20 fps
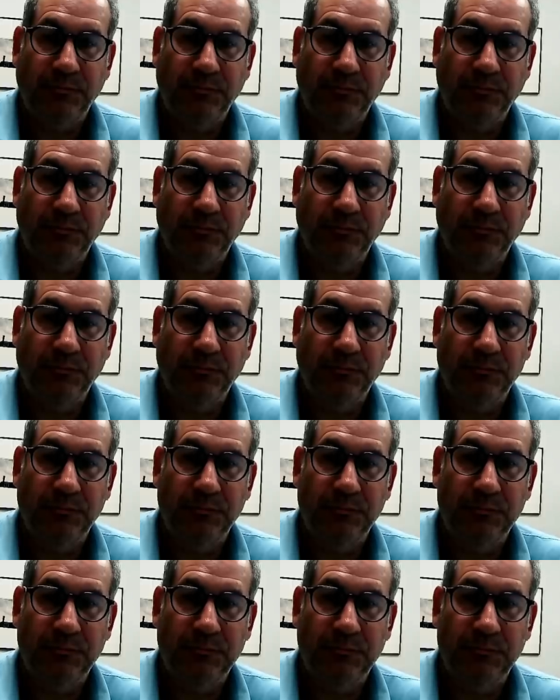
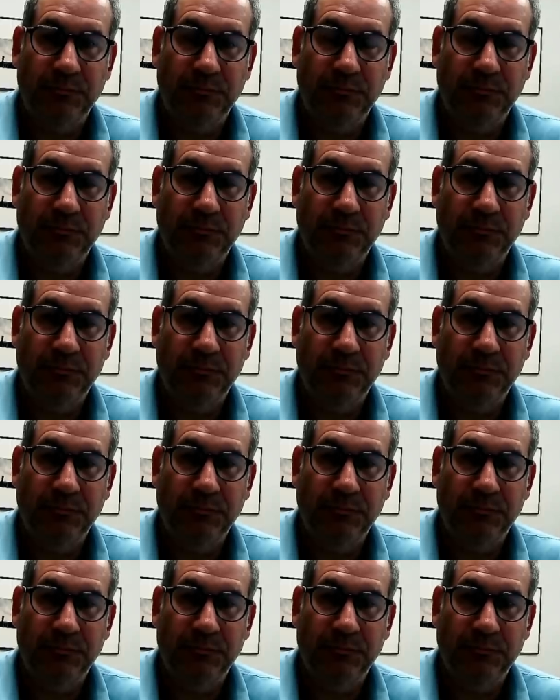
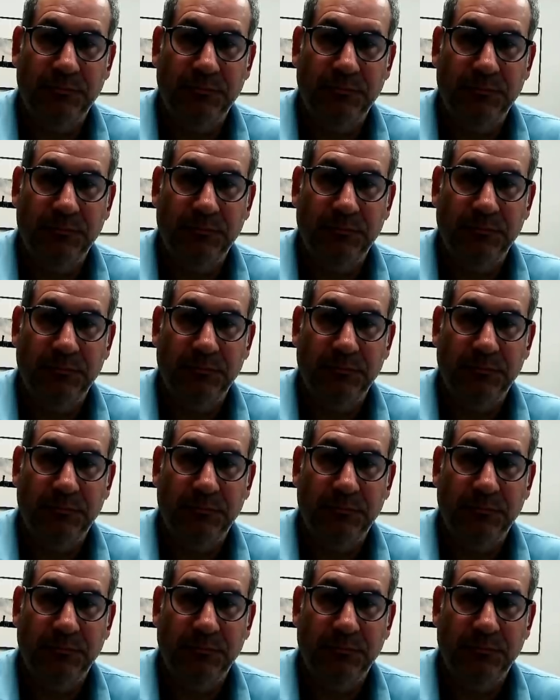
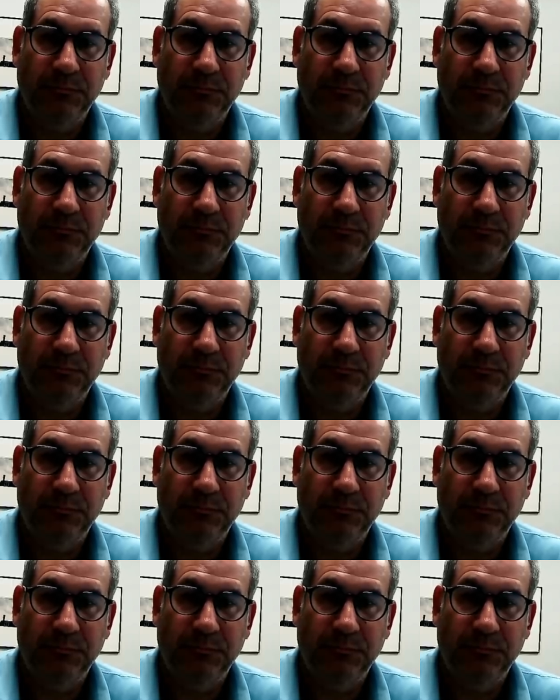[no speech]